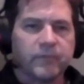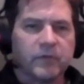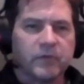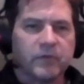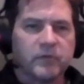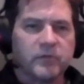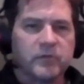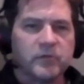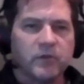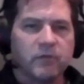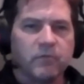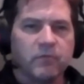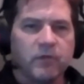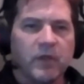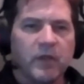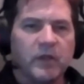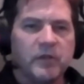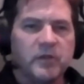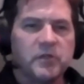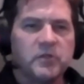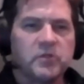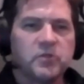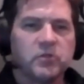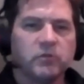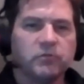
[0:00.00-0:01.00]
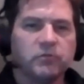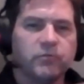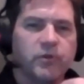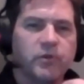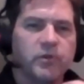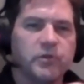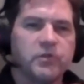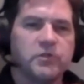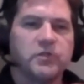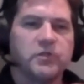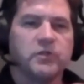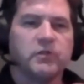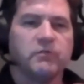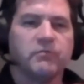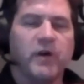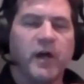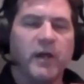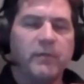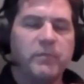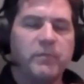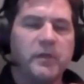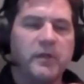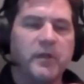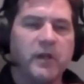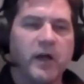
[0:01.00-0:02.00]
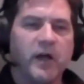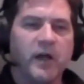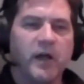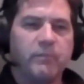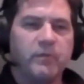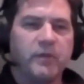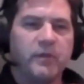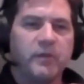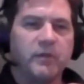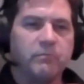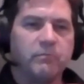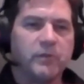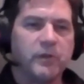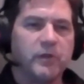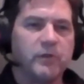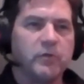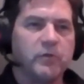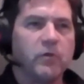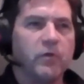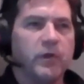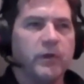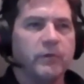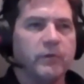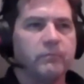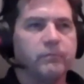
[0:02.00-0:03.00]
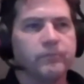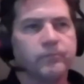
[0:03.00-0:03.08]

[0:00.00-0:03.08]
sort of initial version of IP to IP and Bitcoin.